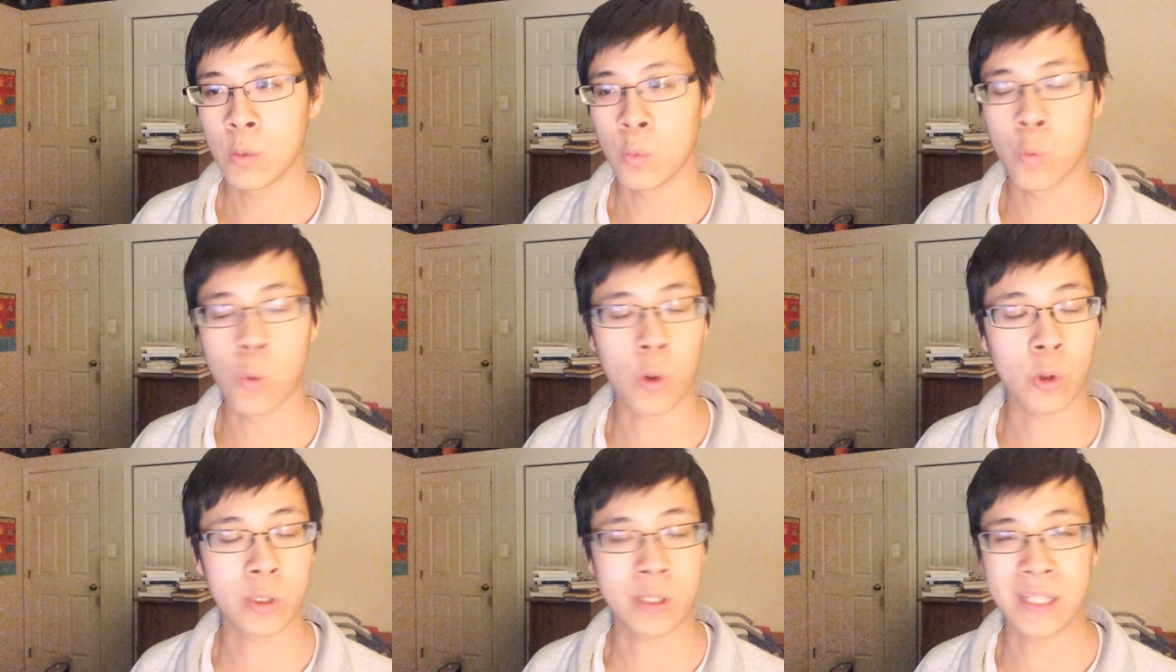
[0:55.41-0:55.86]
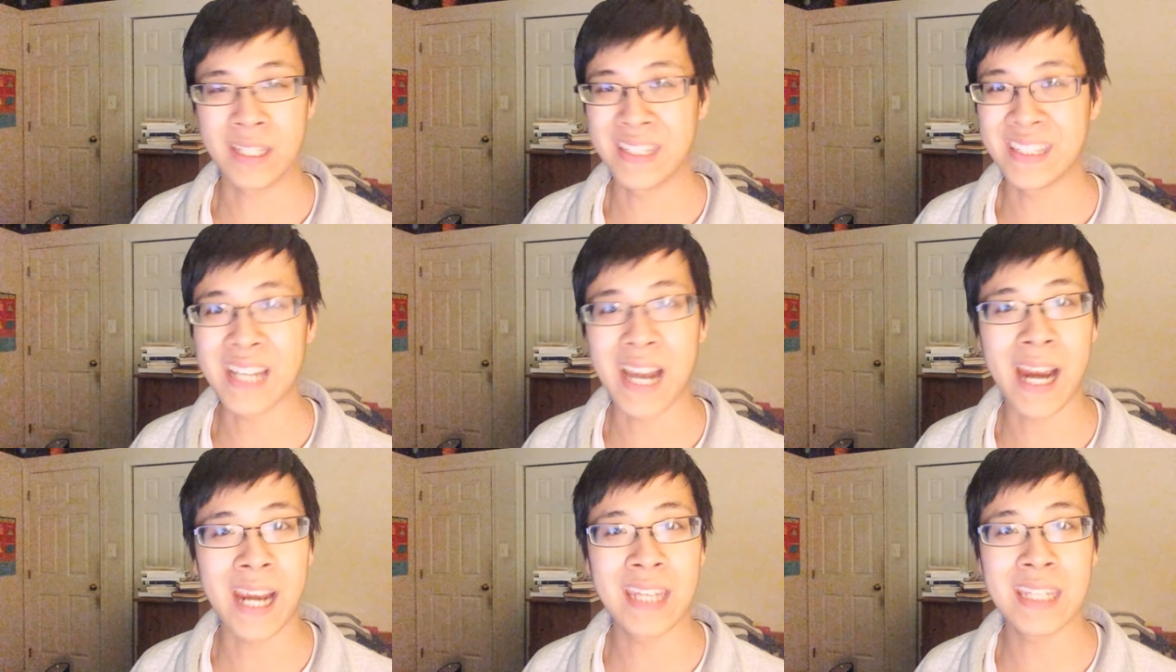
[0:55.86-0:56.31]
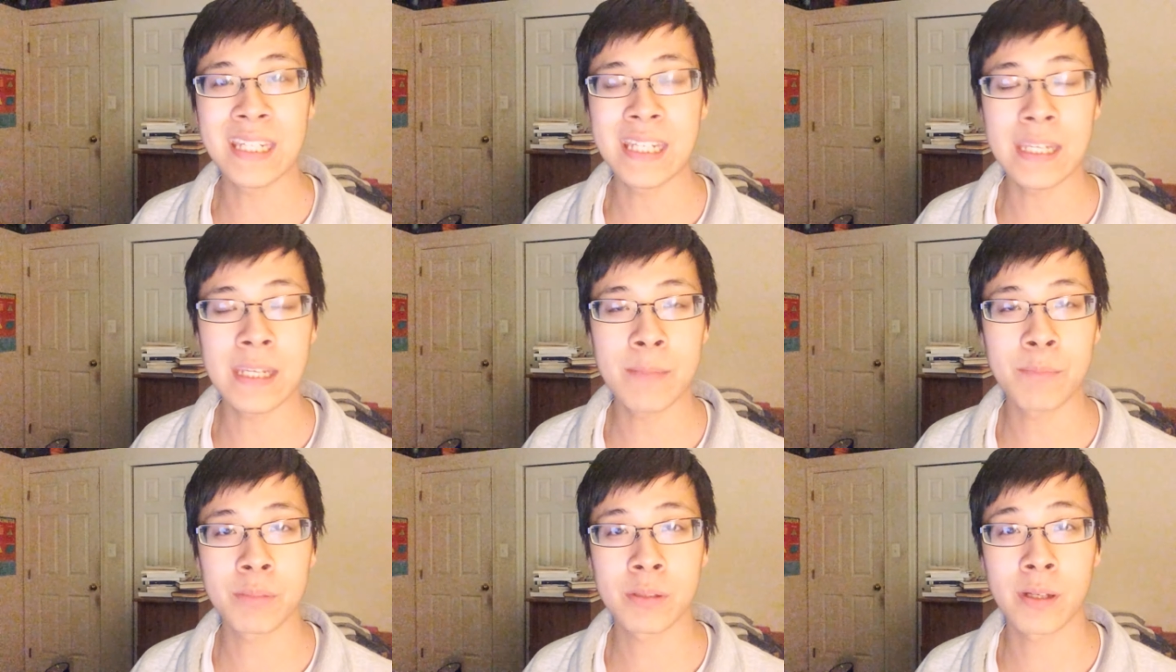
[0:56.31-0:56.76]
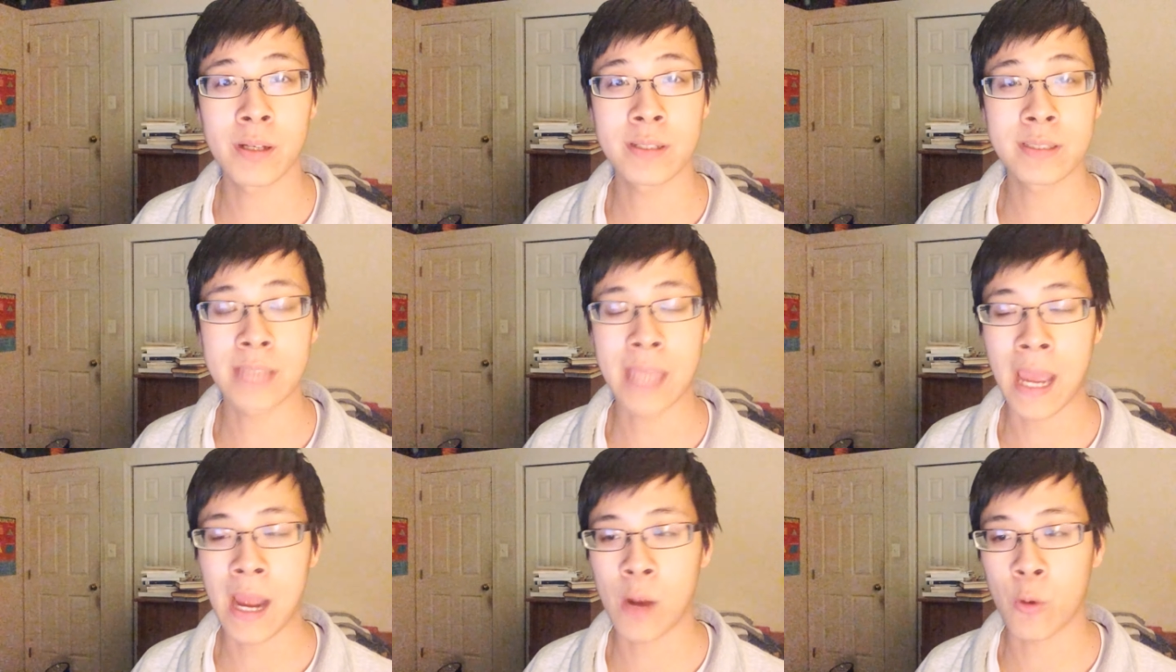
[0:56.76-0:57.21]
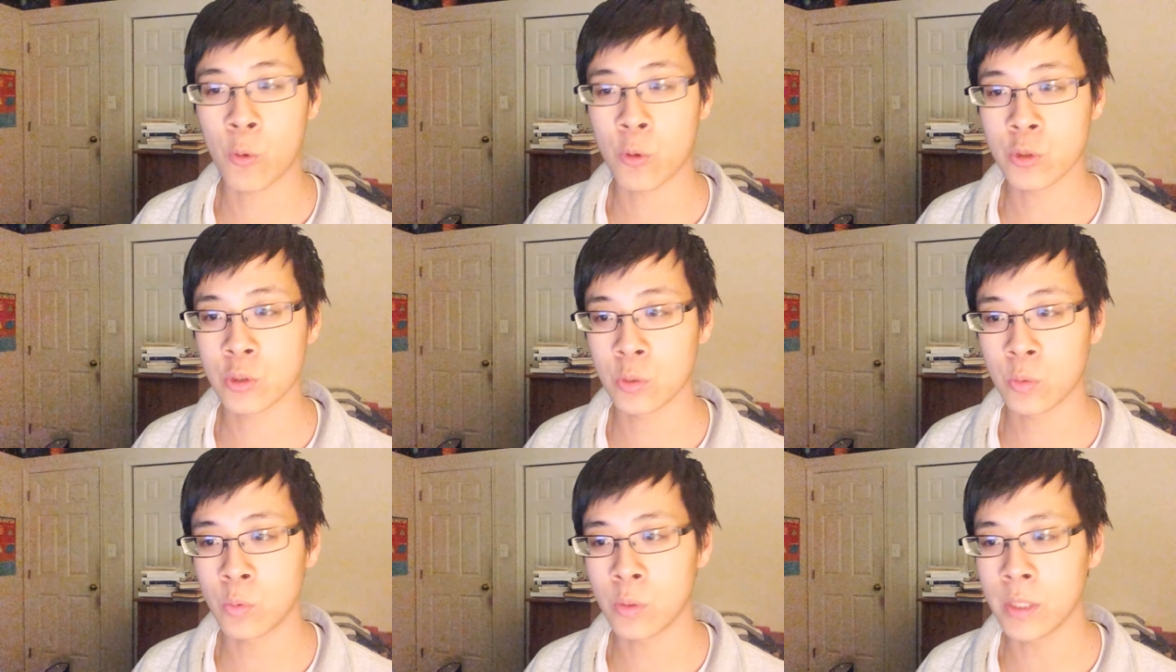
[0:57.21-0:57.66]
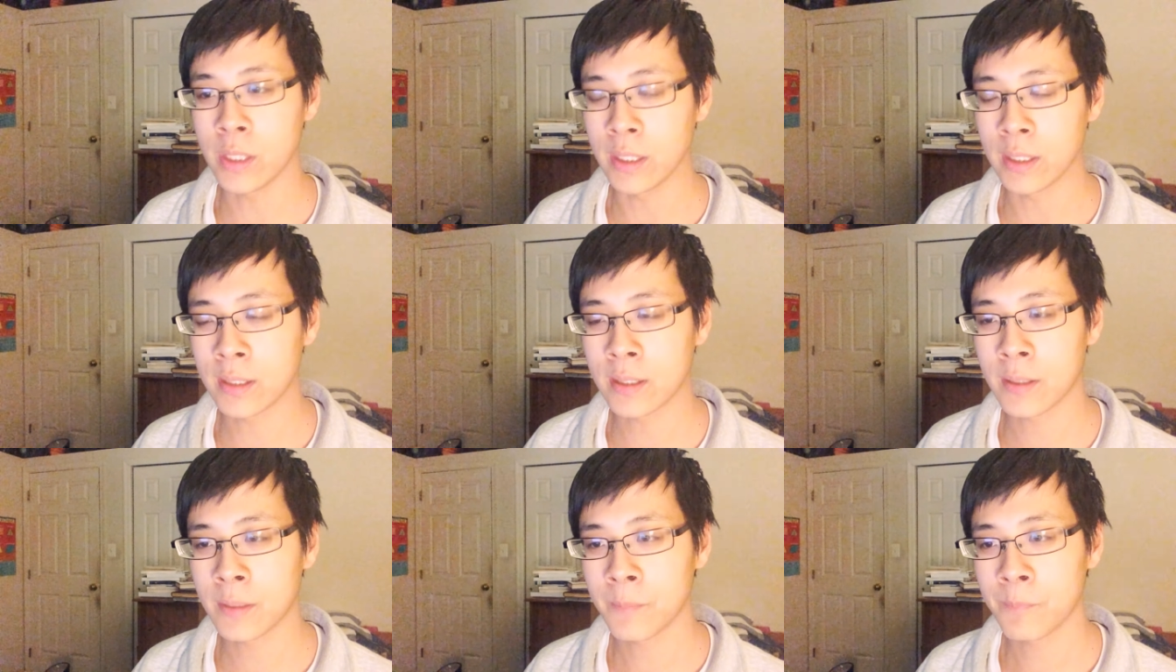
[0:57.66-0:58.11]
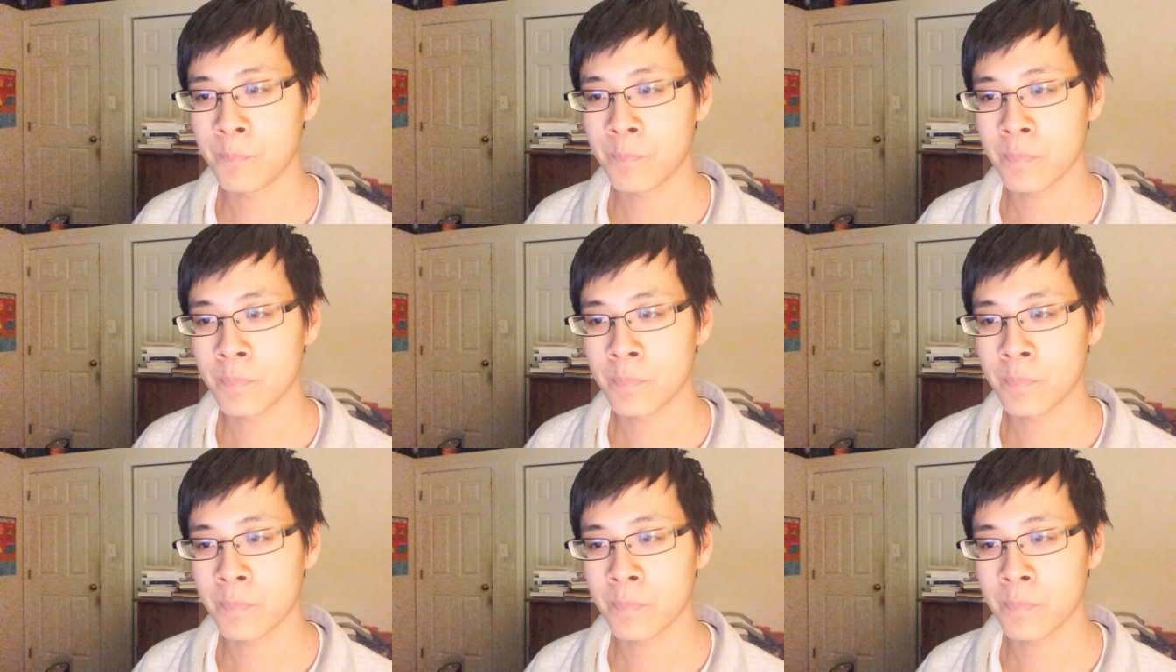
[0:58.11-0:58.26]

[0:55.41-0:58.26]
work 90 plus hours a week.